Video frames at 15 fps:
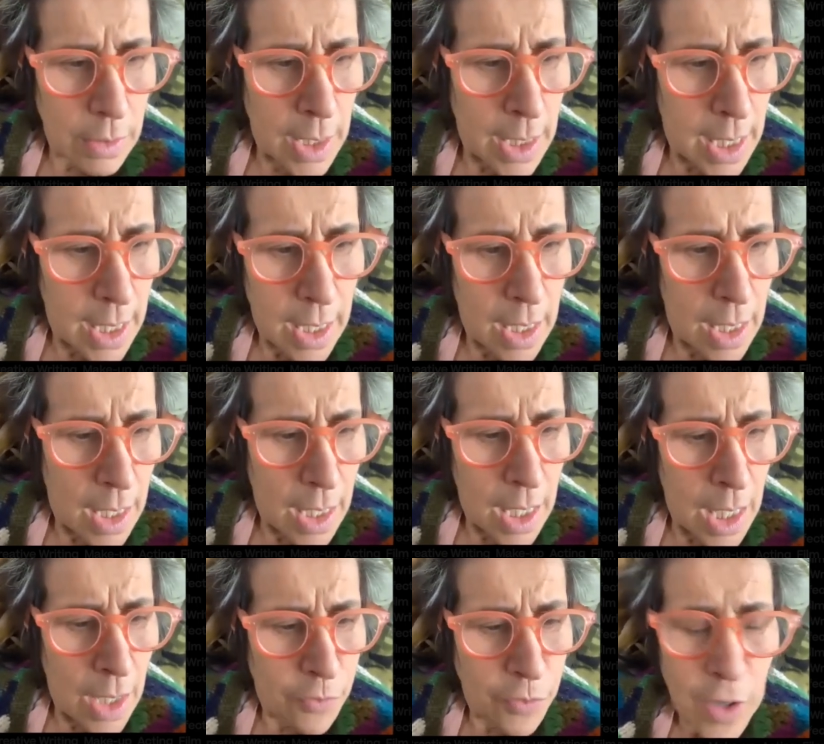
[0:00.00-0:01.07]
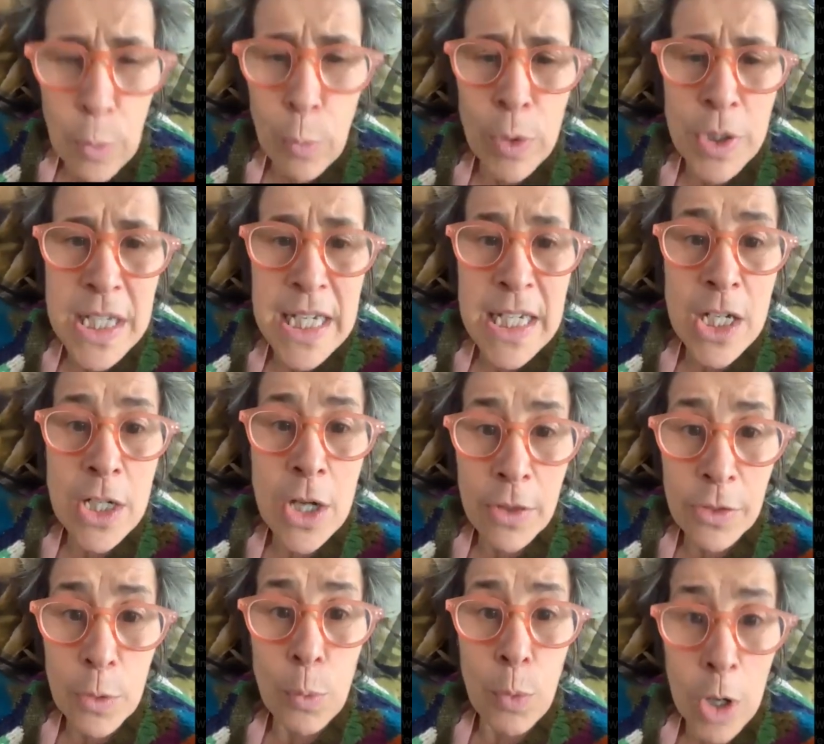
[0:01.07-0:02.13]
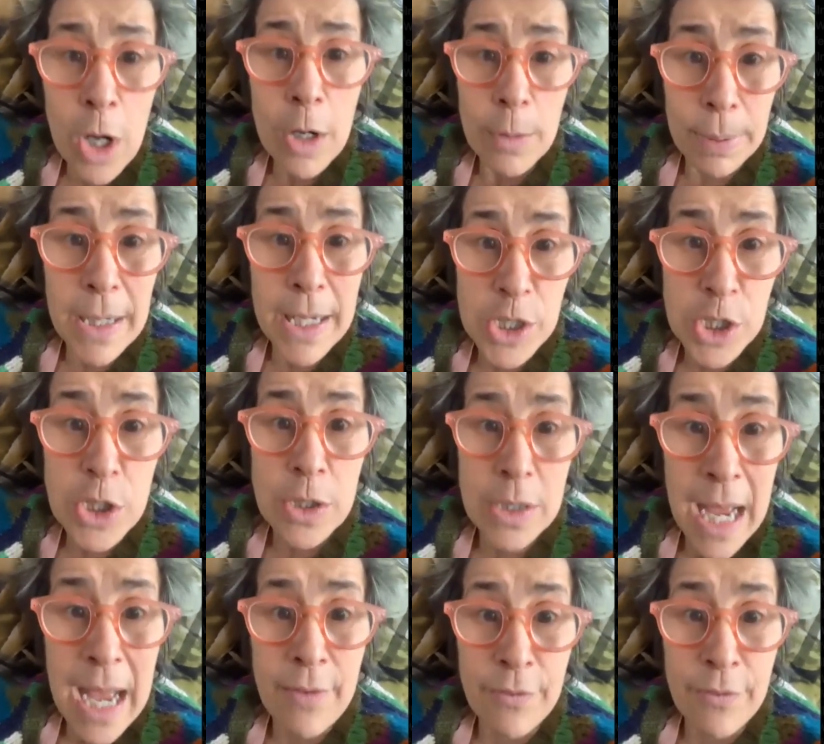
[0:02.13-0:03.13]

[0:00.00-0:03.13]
it, if it was in another workplace, you'd